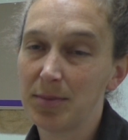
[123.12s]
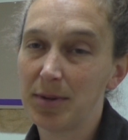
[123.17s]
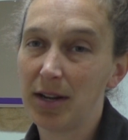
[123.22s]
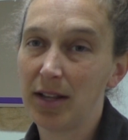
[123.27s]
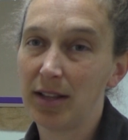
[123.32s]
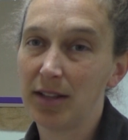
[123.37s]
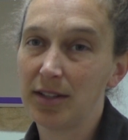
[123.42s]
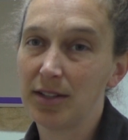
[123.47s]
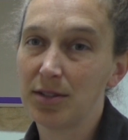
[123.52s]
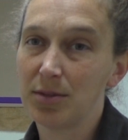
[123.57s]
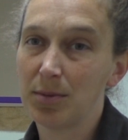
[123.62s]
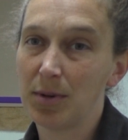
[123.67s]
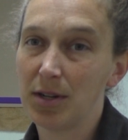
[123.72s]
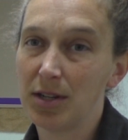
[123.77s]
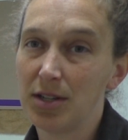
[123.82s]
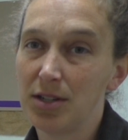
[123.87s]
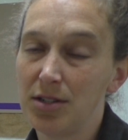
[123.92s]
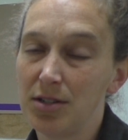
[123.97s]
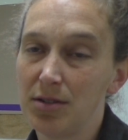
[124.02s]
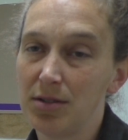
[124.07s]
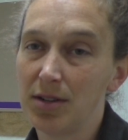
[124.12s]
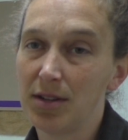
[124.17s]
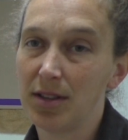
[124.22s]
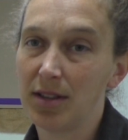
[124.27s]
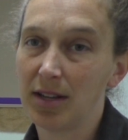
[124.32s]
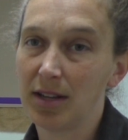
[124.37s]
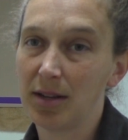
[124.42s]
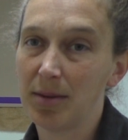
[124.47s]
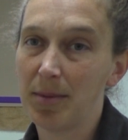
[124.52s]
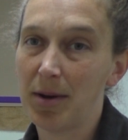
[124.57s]
but at least wanted you to
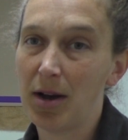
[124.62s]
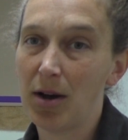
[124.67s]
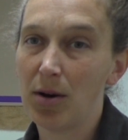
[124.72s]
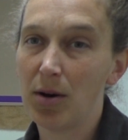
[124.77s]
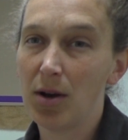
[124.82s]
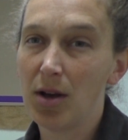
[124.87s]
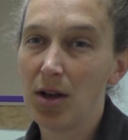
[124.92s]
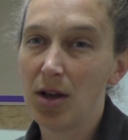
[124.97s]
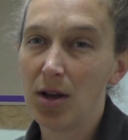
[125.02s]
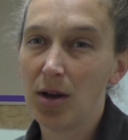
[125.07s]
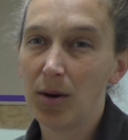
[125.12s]
think about